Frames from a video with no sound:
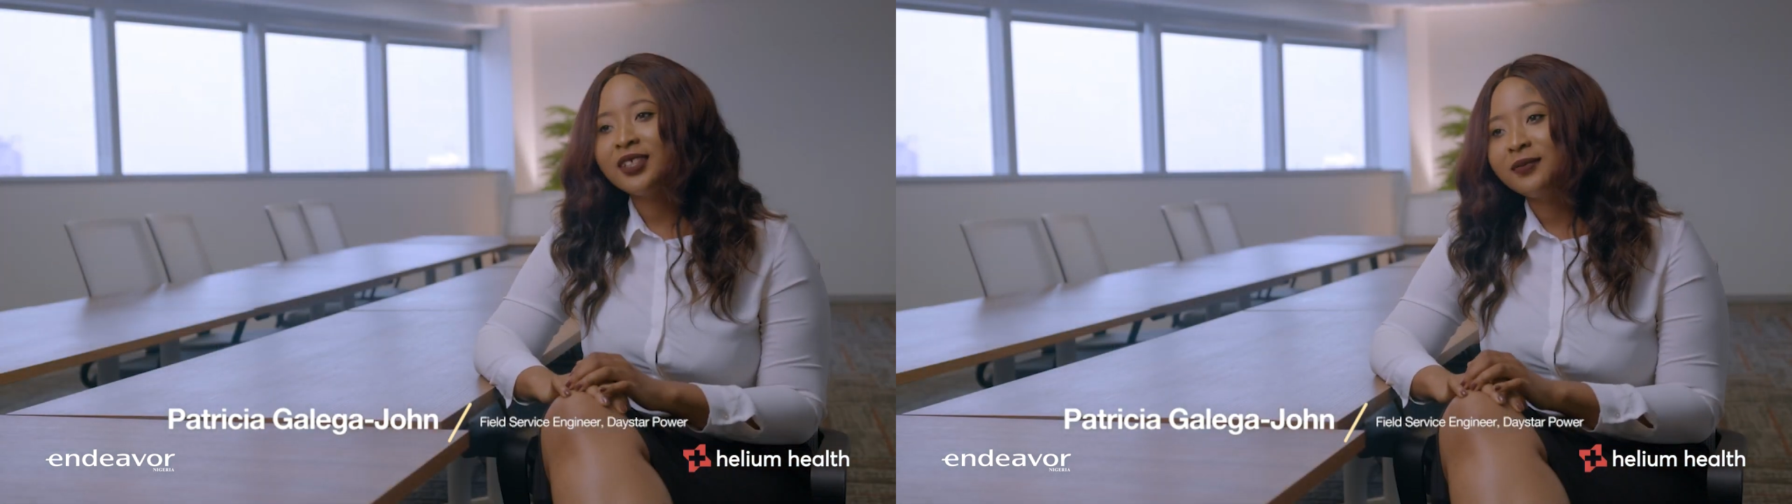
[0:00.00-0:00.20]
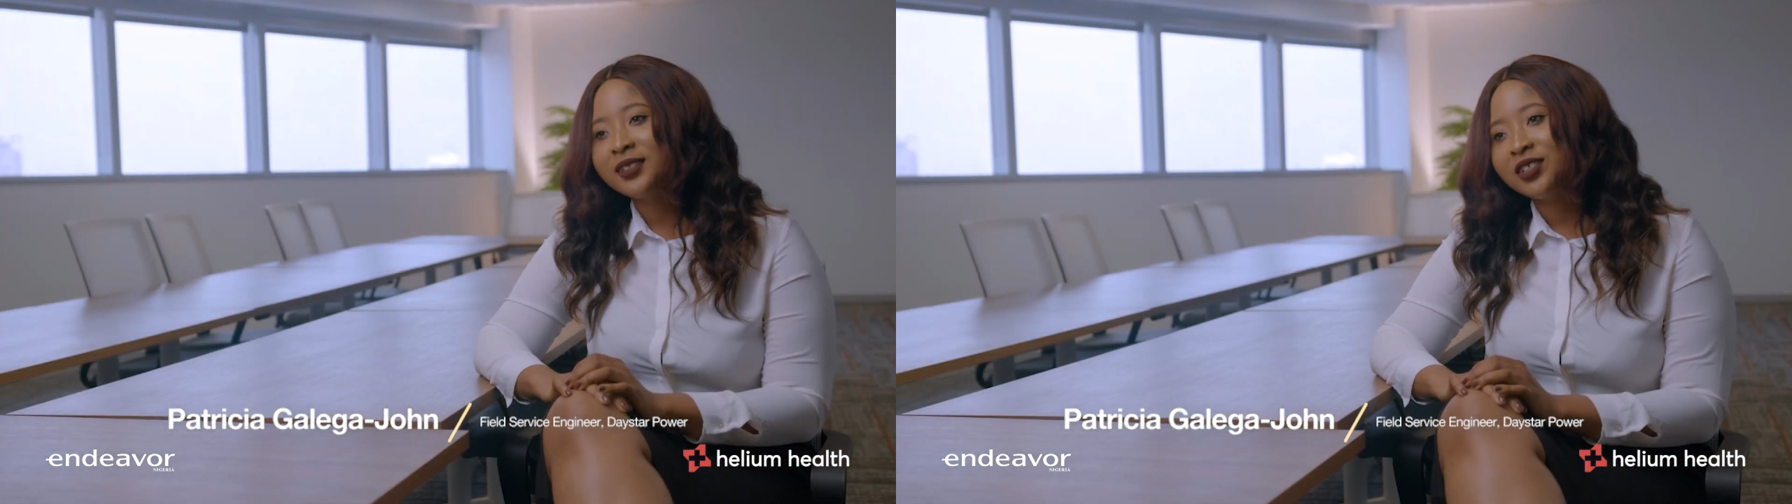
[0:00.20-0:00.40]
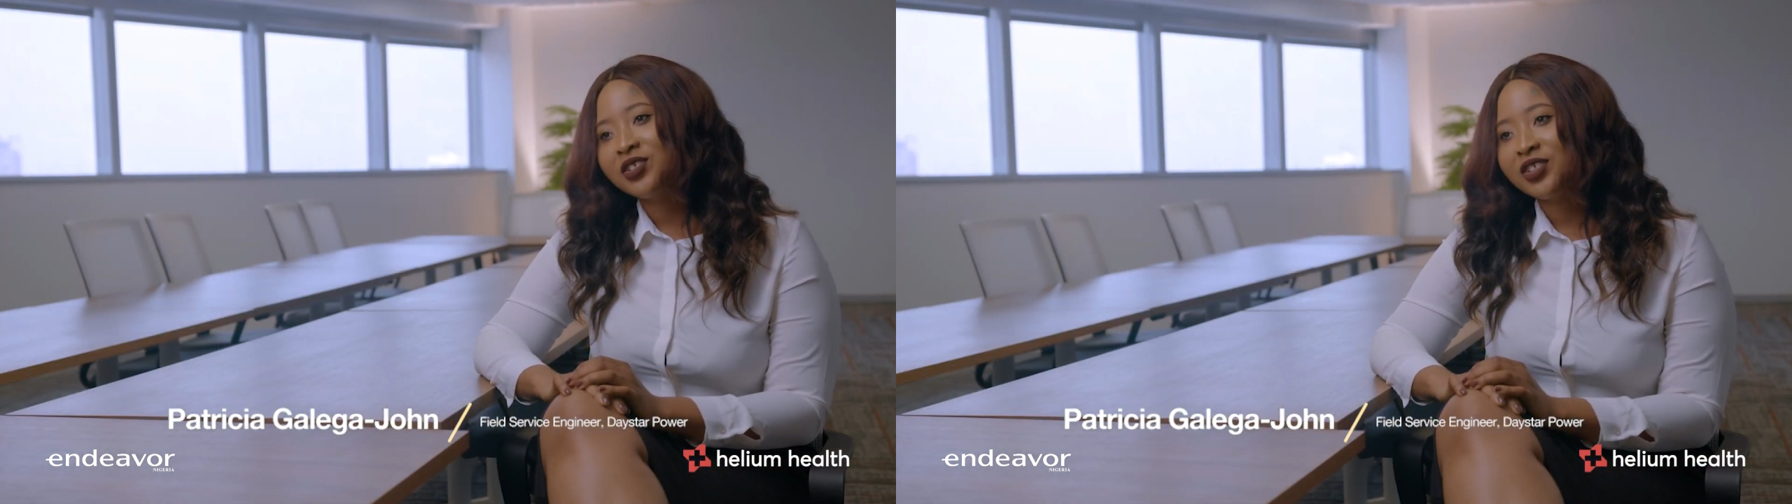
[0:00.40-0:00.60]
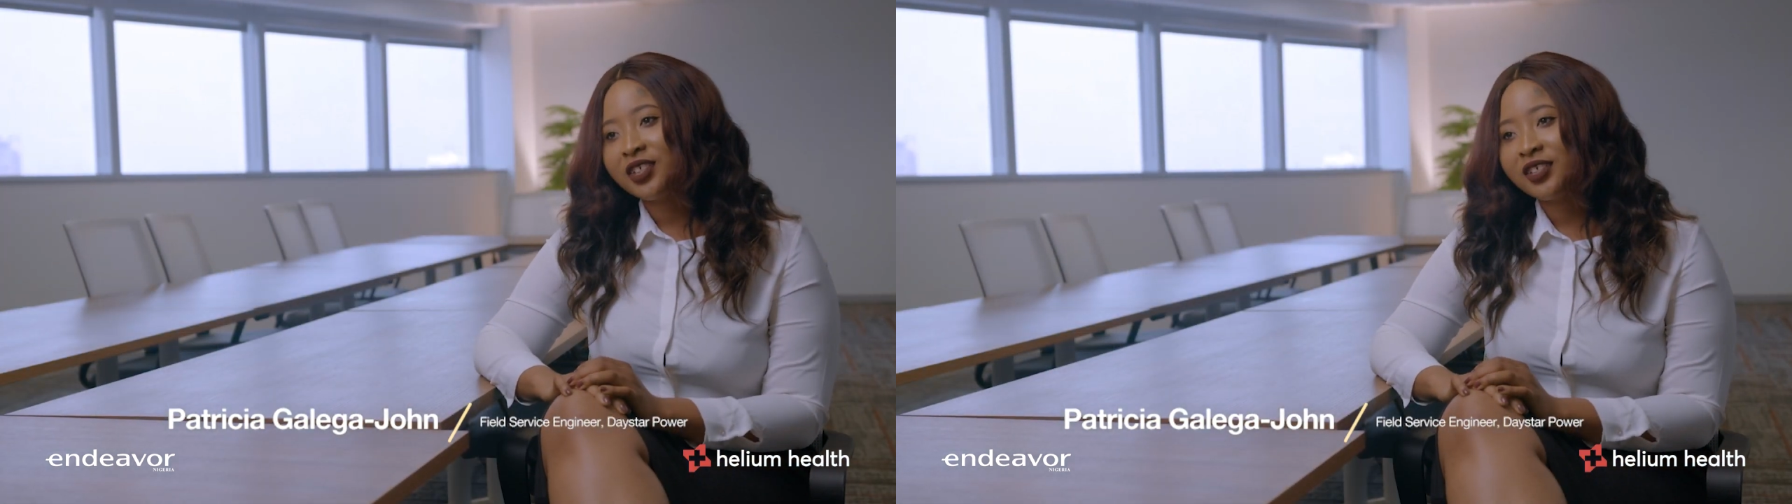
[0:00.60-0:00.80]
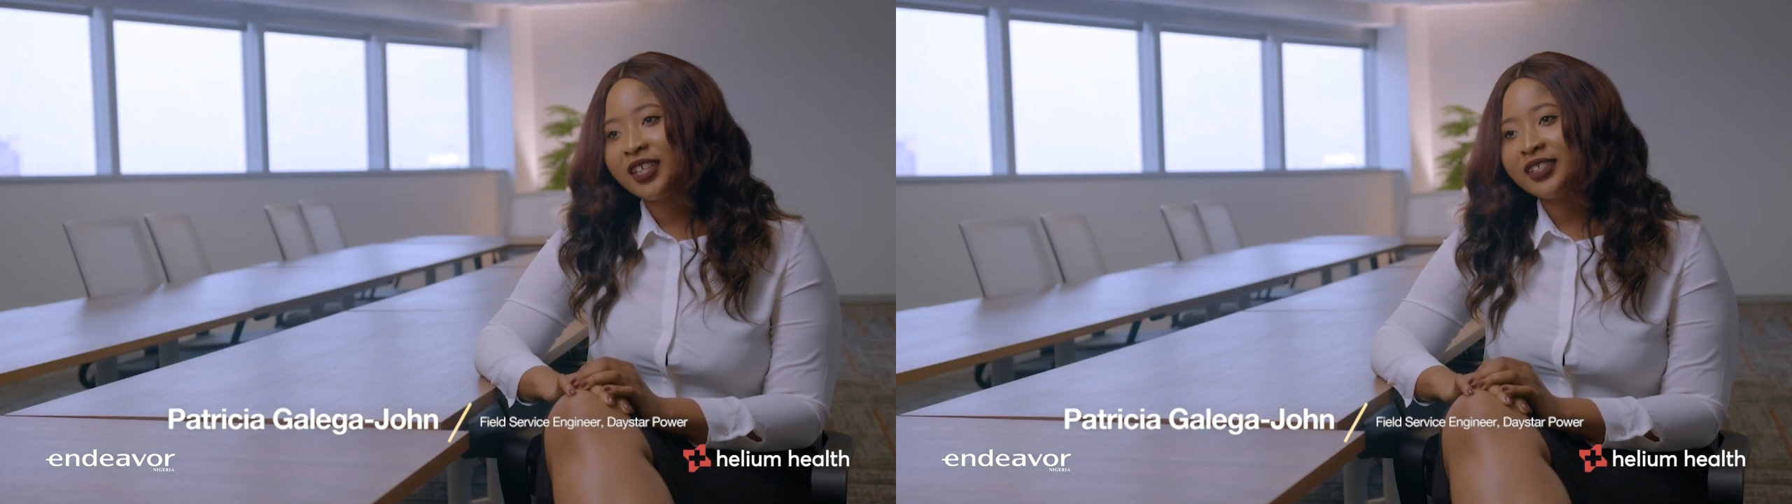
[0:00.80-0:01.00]
service
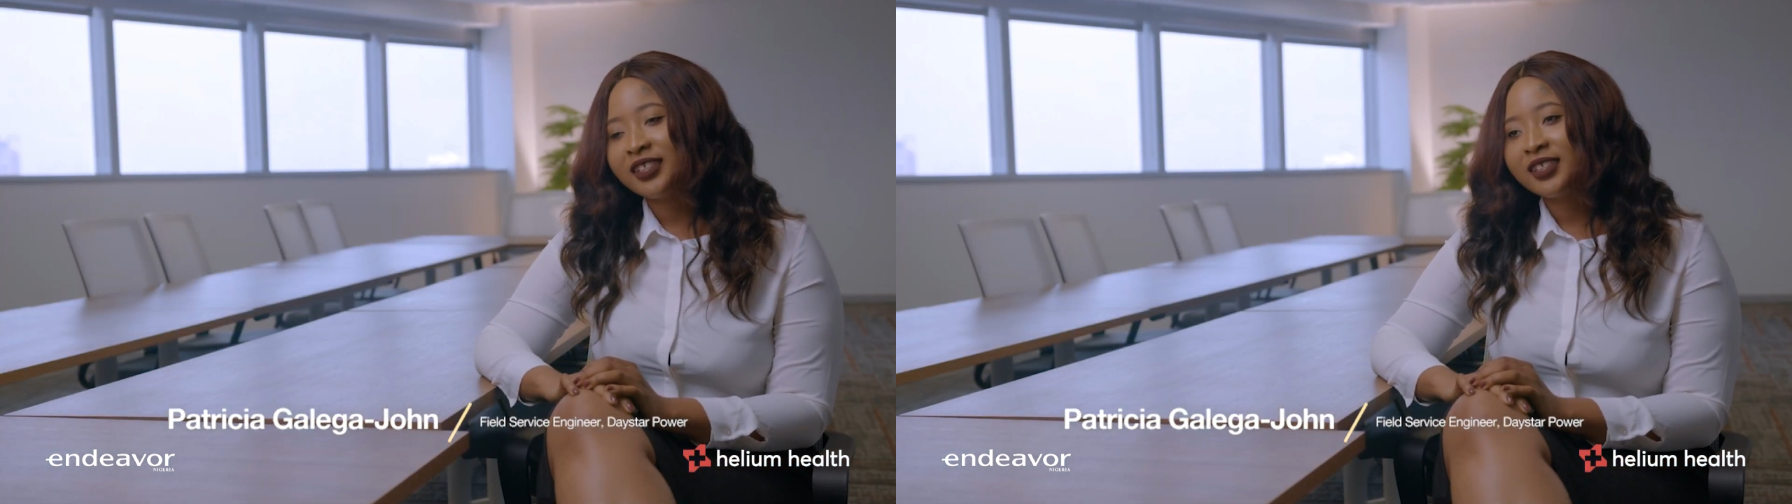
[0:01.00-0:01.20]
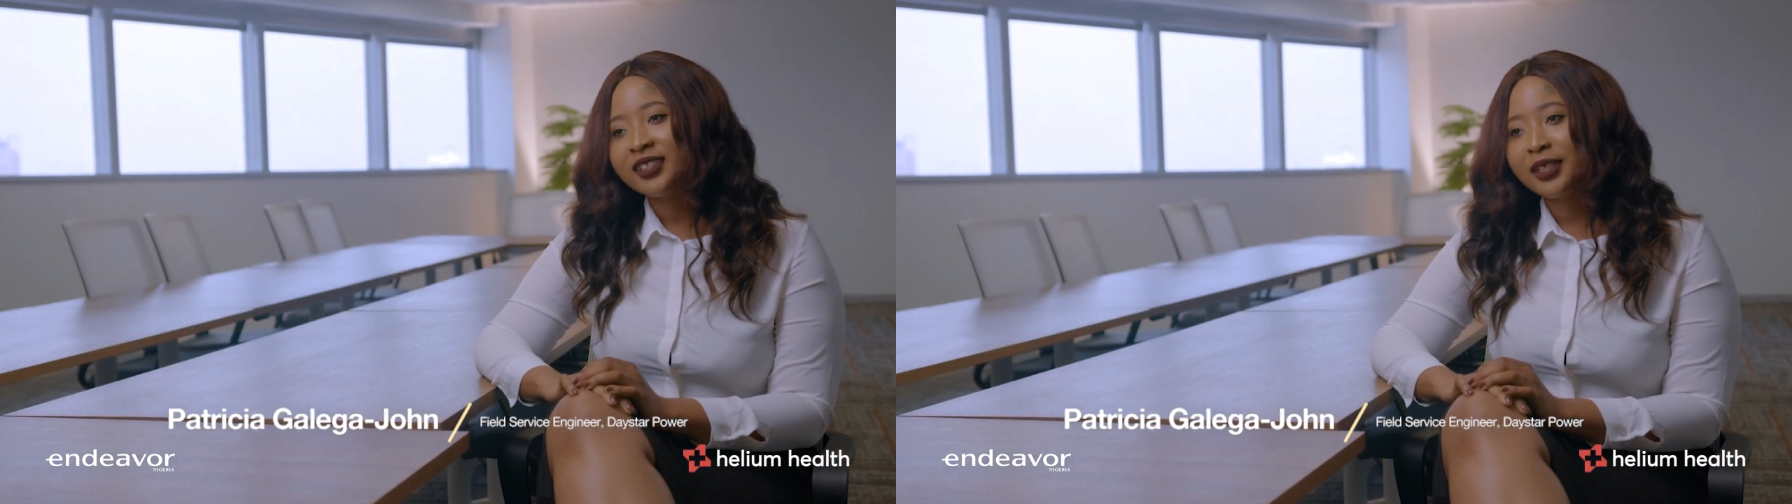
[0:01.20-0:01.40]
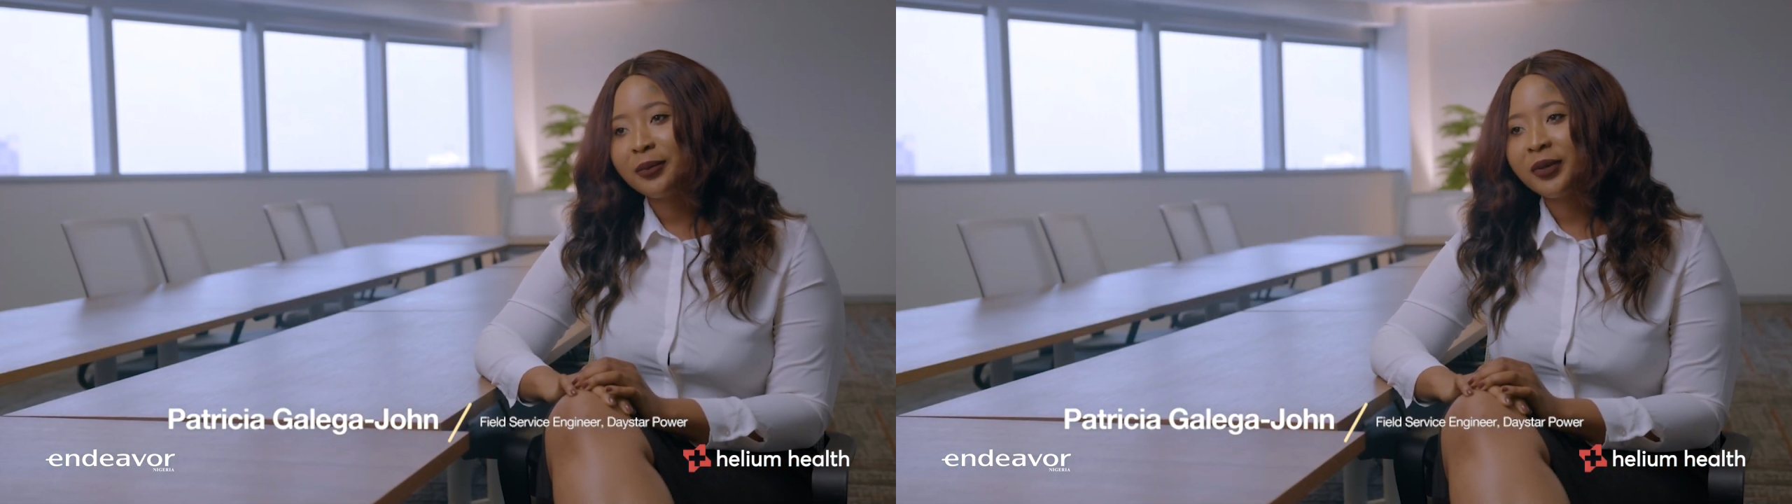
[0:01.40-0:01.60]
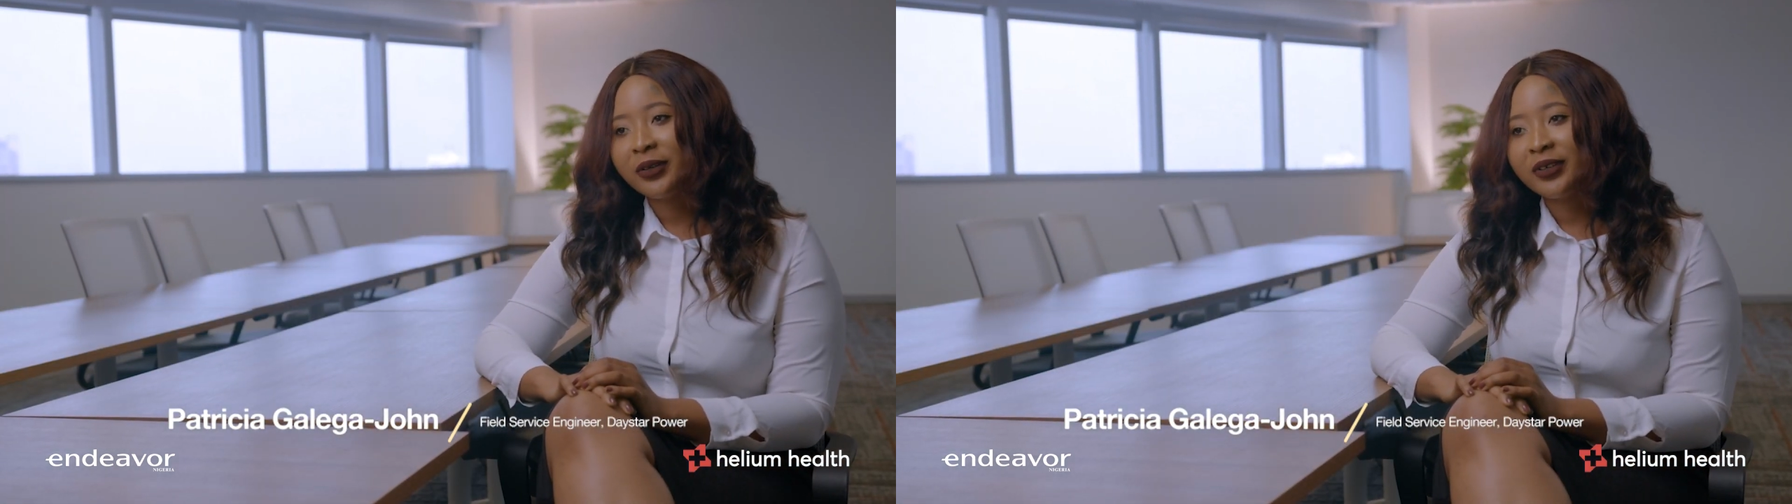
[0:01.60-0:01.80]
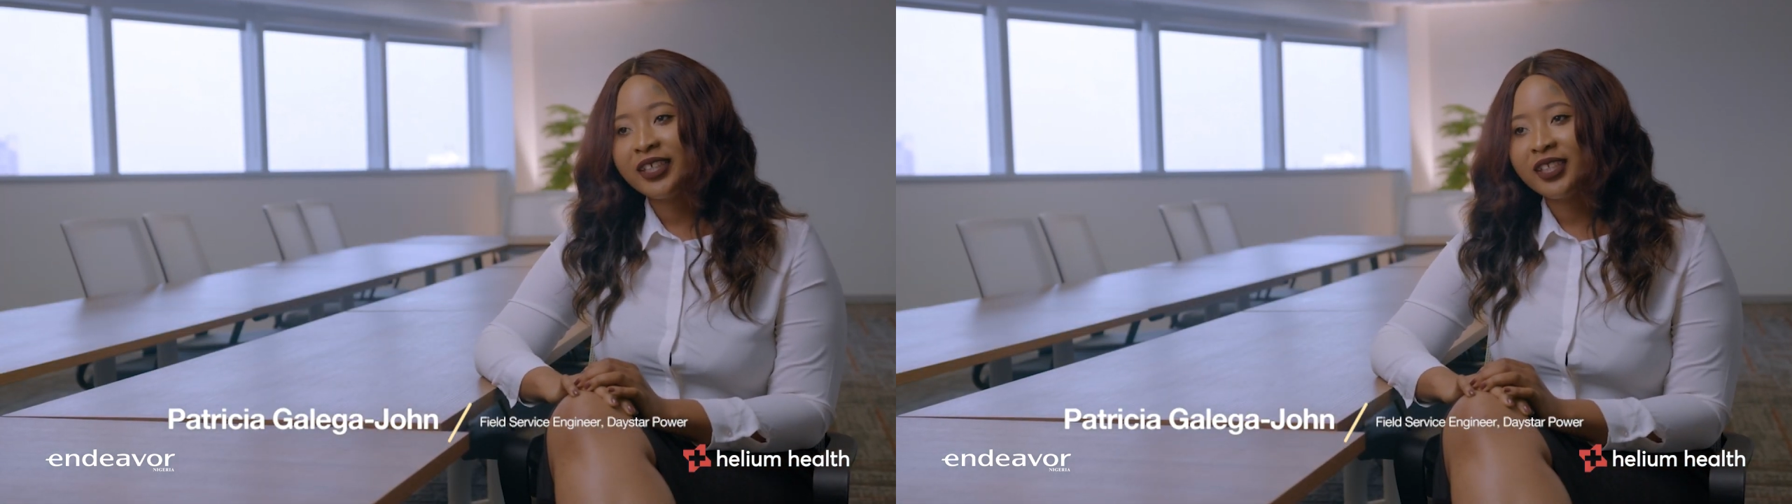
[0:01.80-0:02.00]
engineer at Daystar
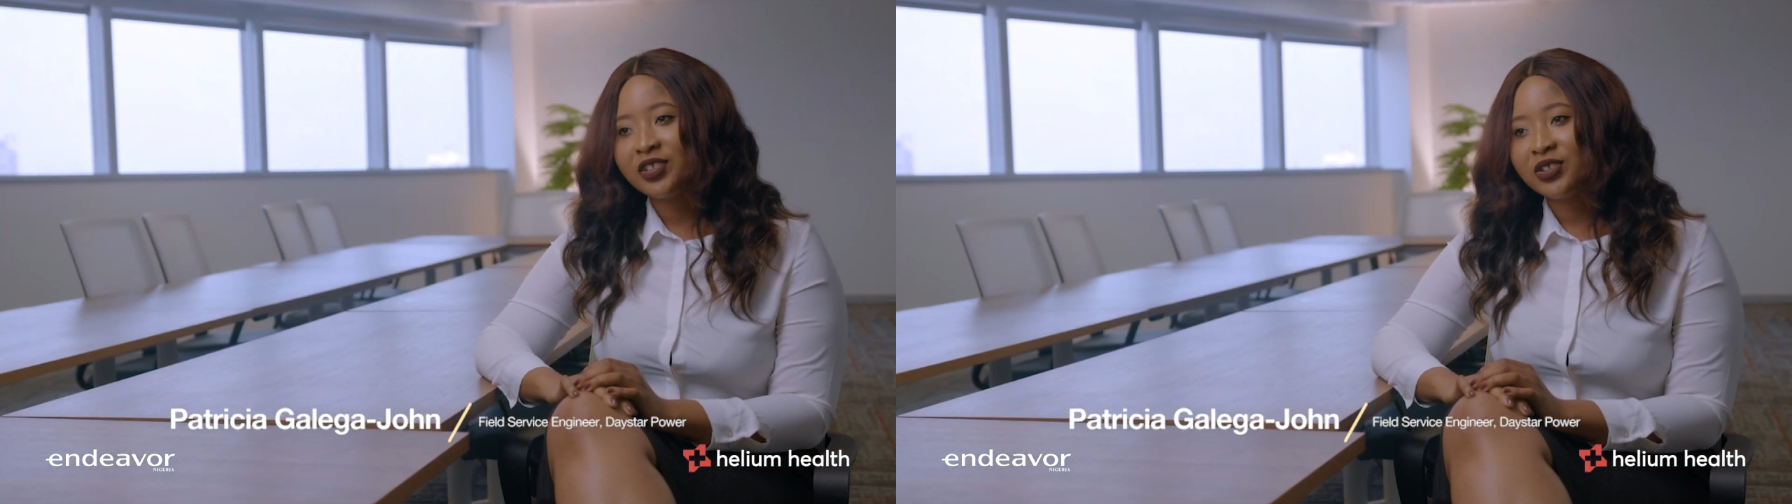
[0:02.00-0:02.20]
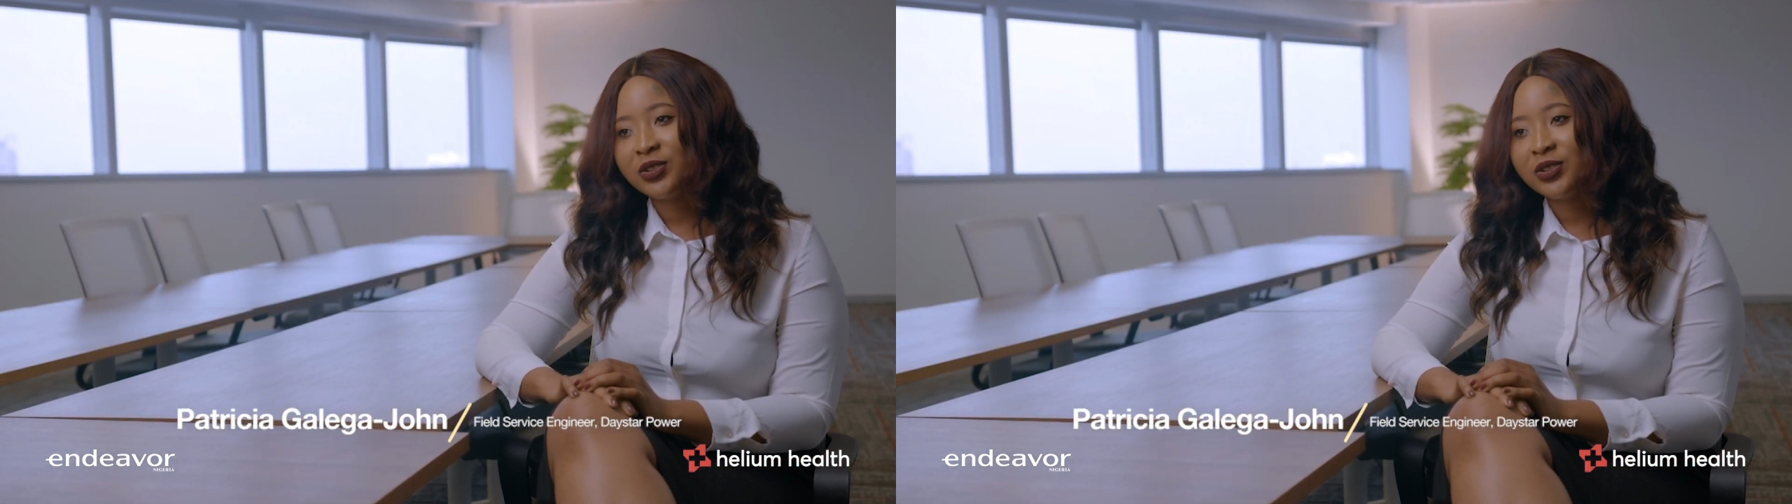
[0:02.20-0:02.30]
Power Energy